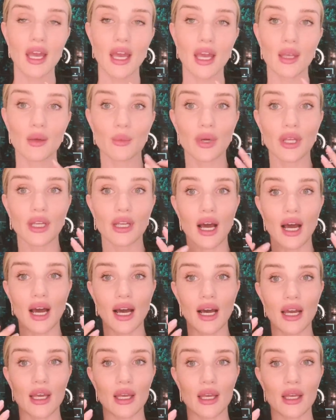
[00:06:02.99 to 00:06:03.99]
And when
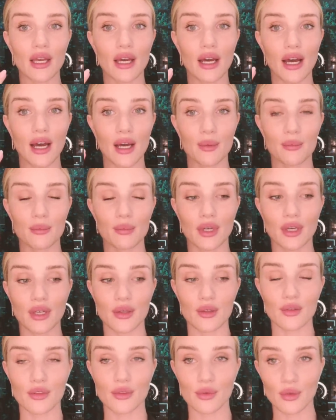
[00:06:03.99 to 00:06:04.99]
I
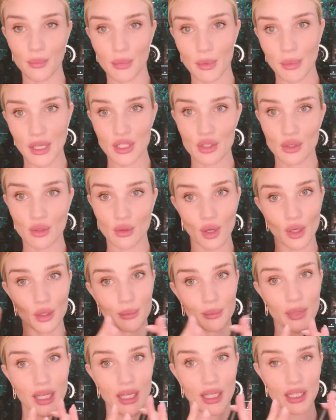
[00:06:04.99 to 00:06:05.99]
threw up the picture
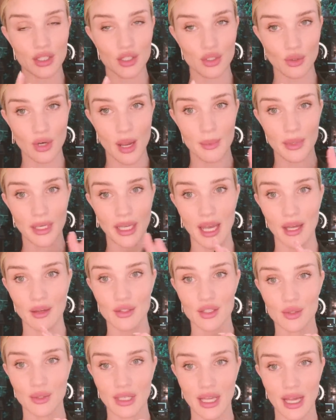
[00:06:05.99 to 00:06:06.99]
on my Instagram
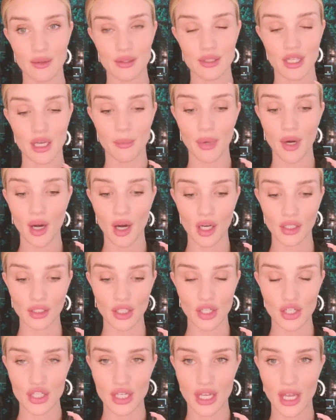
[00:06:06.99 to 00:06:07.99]
account to announce our
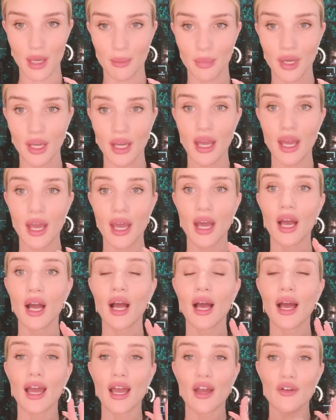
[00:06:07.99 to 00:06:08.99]
partnership,
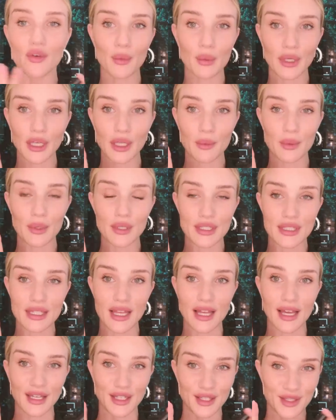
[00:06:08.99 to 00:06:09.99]
everybody was
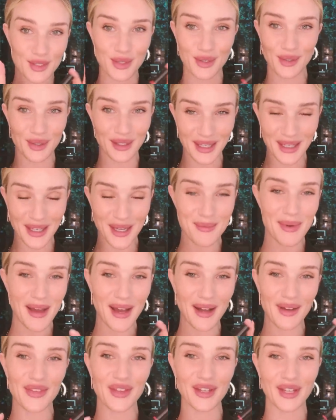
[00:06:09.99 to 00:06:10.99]
like talking
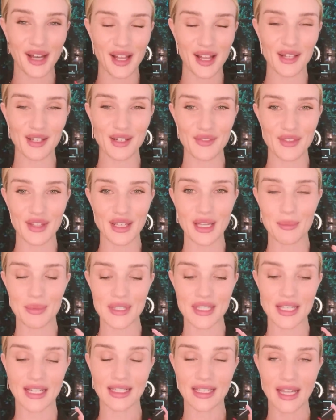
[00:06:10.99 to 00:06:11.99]
about the color of the
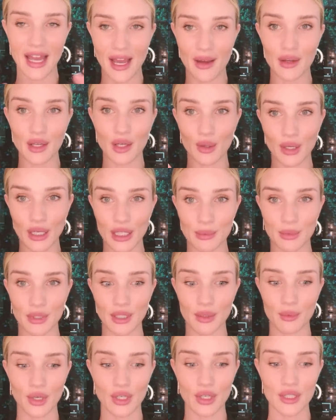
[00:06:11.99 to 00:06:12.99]
lipstick and how
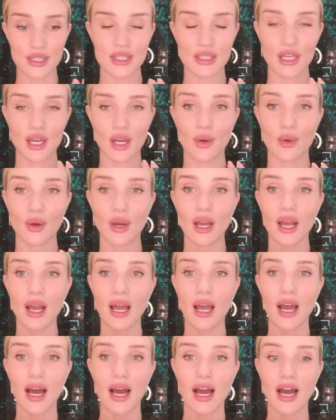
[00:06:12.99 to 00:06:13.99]
incredible it was. So
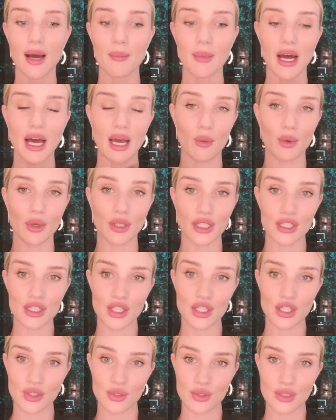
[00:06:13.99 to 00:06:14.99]
I wanted
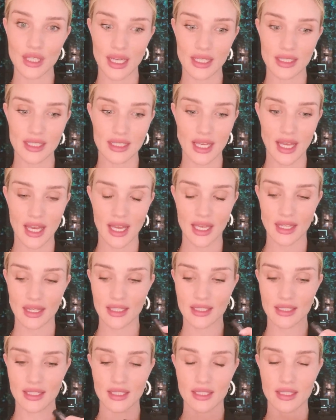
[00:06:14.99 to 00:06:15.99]
to use that today.
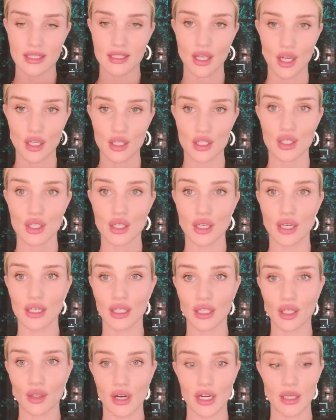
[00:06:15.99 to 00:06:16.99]
This is such an
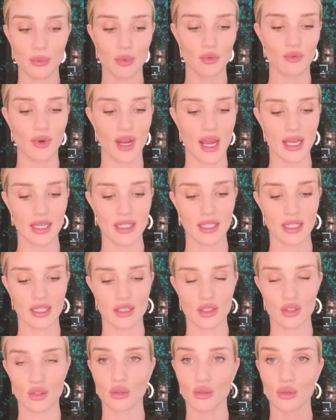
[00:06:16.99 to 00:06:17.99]
incredible red.
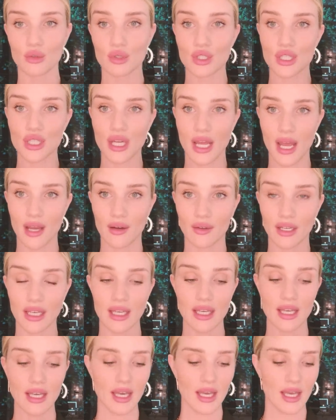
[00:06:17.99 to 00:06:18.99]
It's called
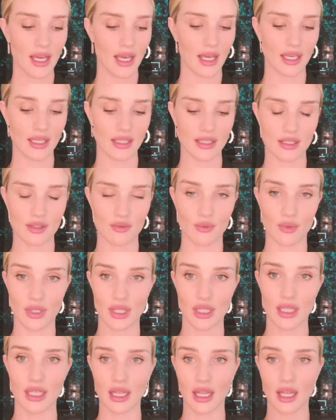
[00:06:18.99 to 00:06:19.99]
Cherry. It's
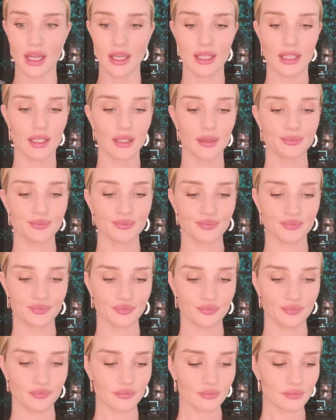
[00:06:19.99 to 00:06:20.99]
really like
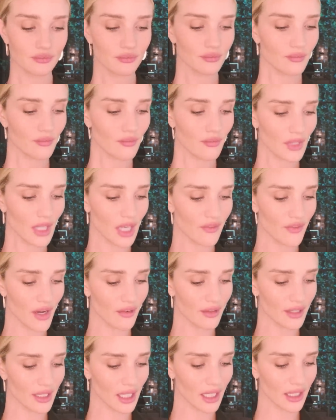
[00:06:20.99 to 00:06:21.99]
a
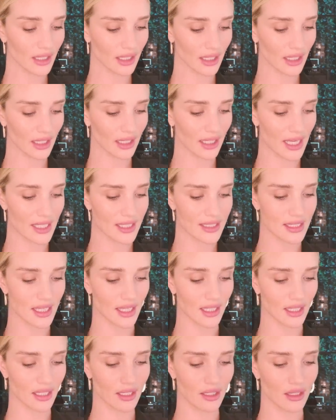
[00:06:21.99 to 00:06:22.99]
very kind of
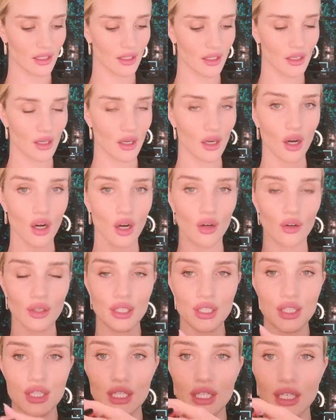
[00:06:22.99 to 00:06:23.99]
classic
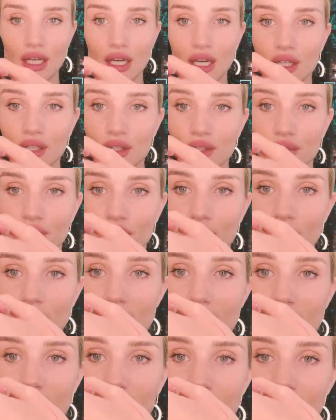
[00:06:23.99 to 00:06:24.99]
orangey kind of
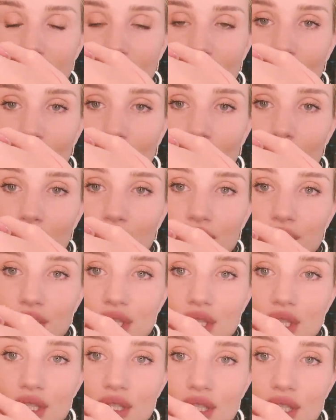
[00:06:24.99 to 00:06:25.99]
red, but you
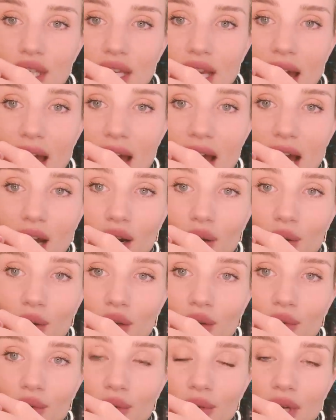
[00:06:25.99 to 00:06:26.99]
just see
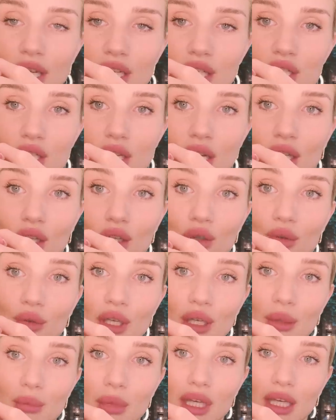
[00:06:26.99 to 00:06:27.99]
how rich and
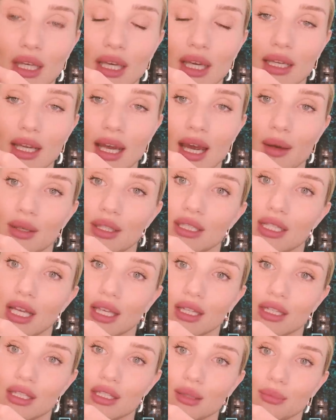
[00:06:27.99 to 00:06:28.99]
creamy and how
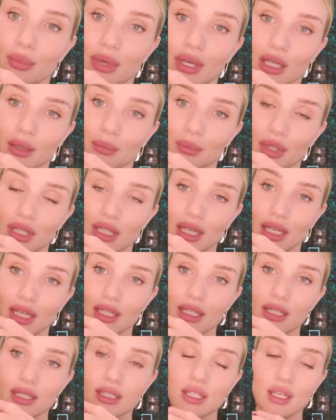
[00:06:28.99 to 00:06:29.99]
intense the pigment
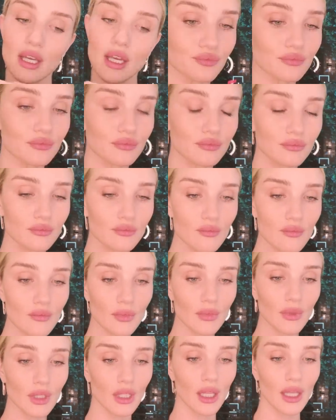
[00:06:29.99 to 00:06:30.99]
is.
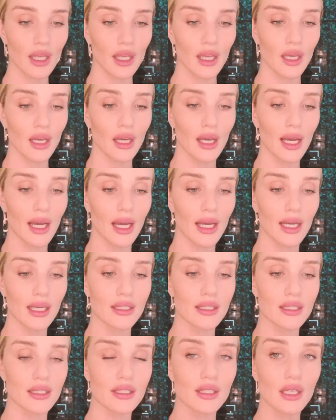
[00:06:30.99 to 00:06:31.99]

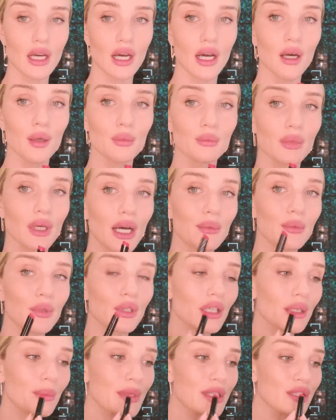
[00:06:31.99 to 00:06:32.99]
And I'm
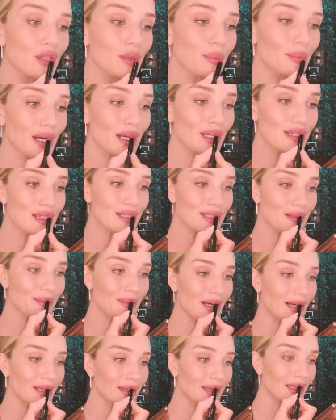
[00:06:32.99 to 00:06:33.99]
not gonna be too precious
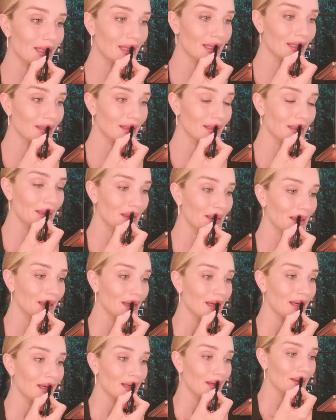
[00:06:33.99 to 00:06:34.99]
about this
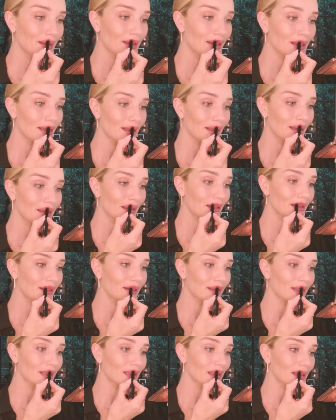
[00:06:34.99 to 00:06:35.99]

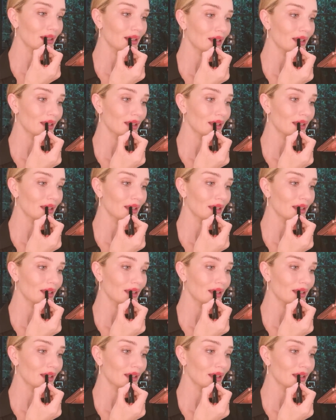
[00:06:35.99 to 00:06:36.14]
because